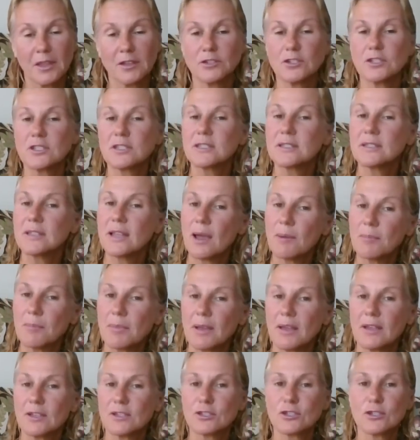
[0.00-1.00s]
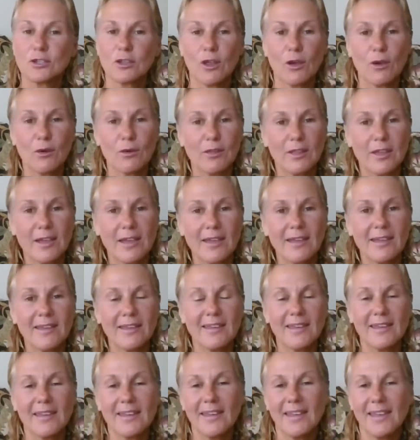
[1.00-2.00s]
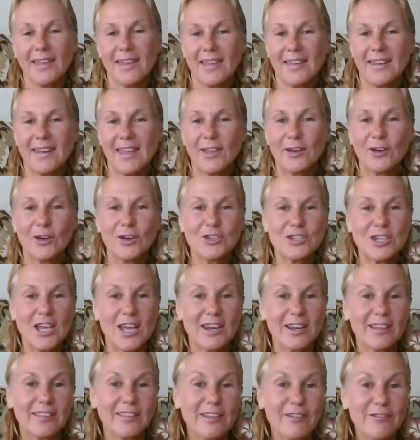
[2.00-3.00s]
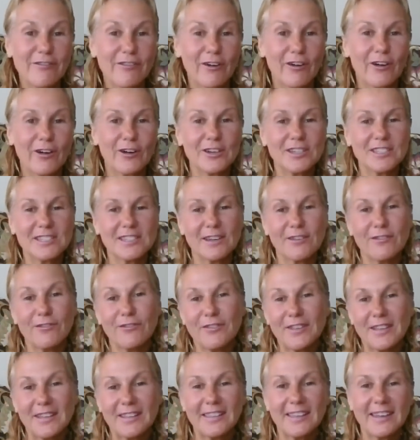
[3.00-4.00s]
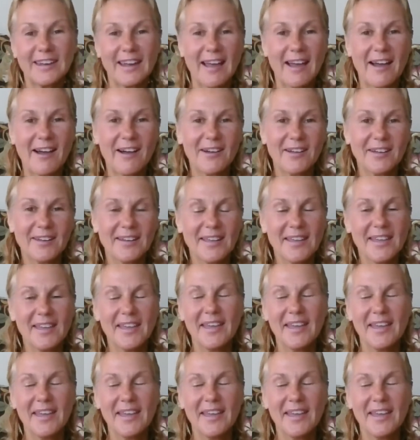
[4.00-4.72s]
Just step slowly and energetically first and feel it out.